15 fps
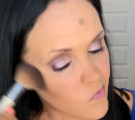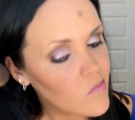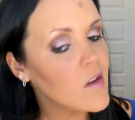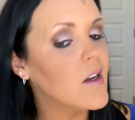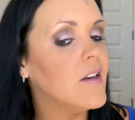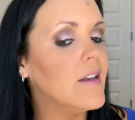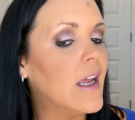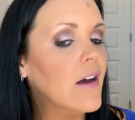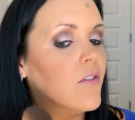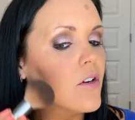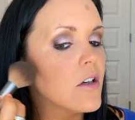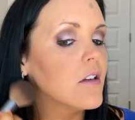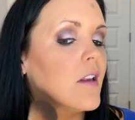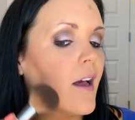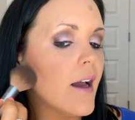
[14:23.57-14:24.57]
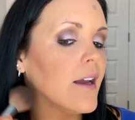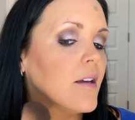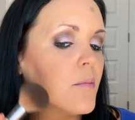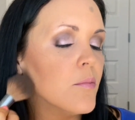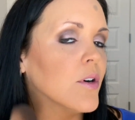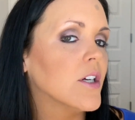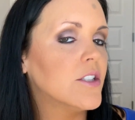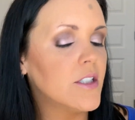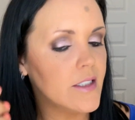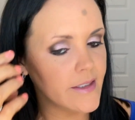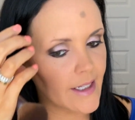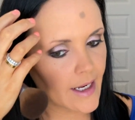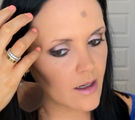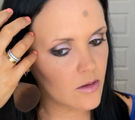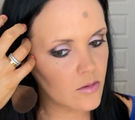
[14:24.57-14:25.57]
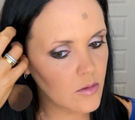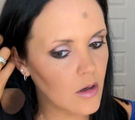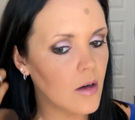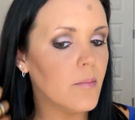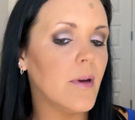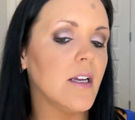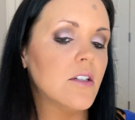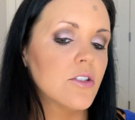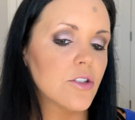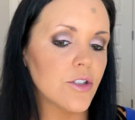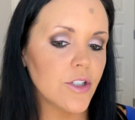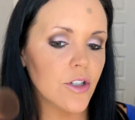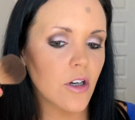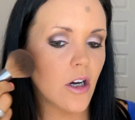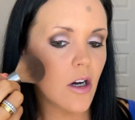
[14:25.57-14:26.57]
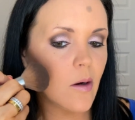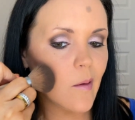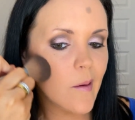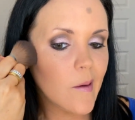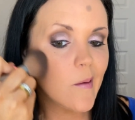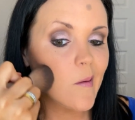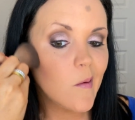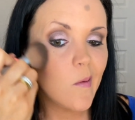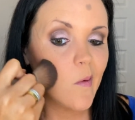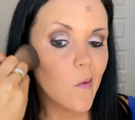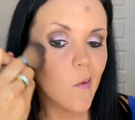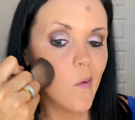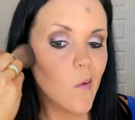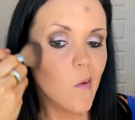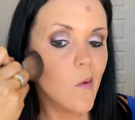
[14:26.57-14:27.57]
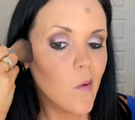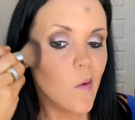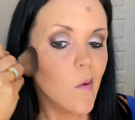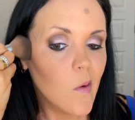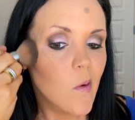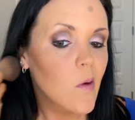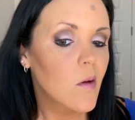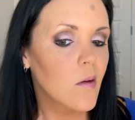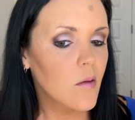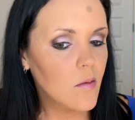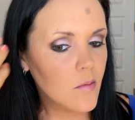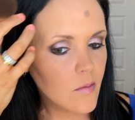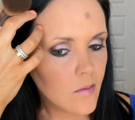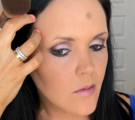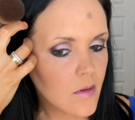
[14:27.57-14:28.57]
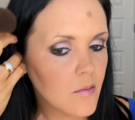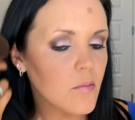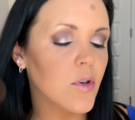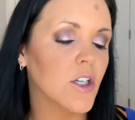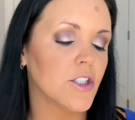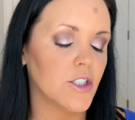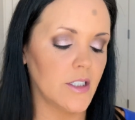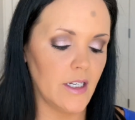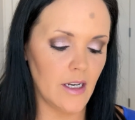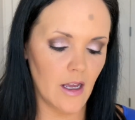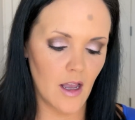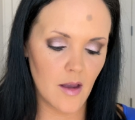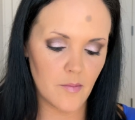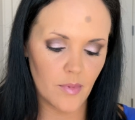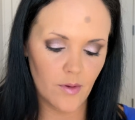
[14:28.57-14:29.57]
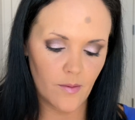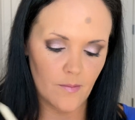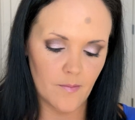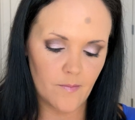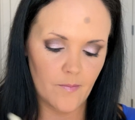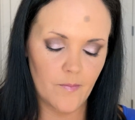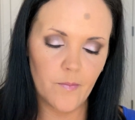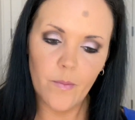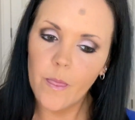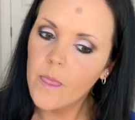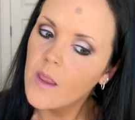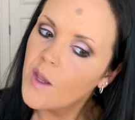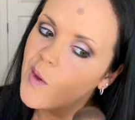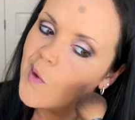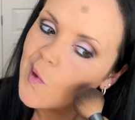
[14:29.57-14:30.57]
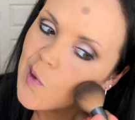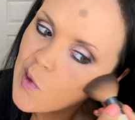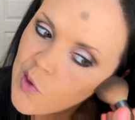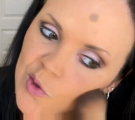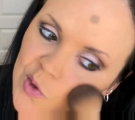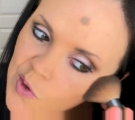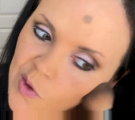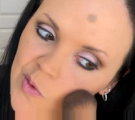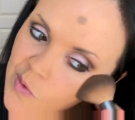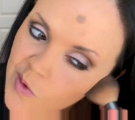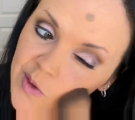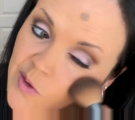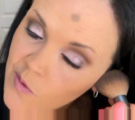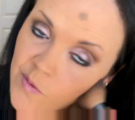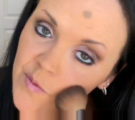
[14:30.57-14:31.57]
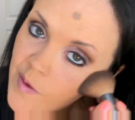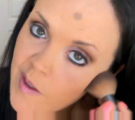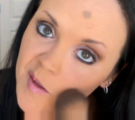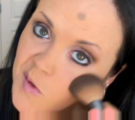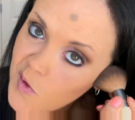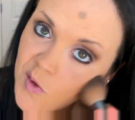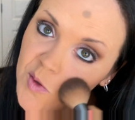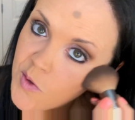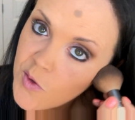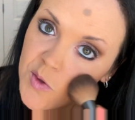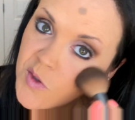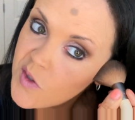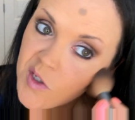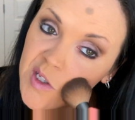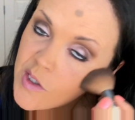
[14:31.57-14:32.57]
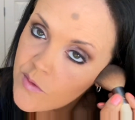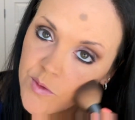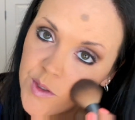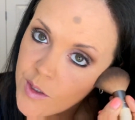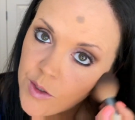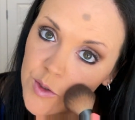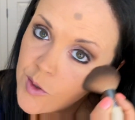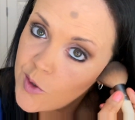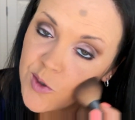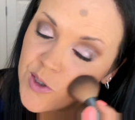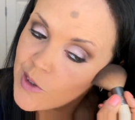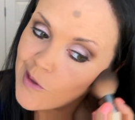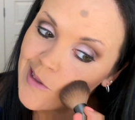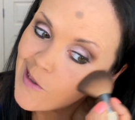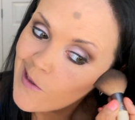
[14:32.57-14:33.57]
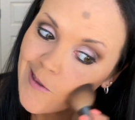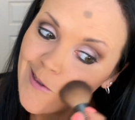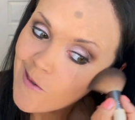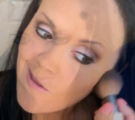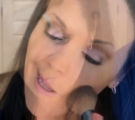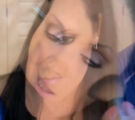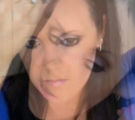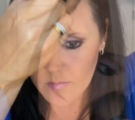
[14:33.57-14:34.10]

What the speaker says: And never like brush it down. Make sure you're always like brushing it up, because you don't want your face to give the illusion that you're sad.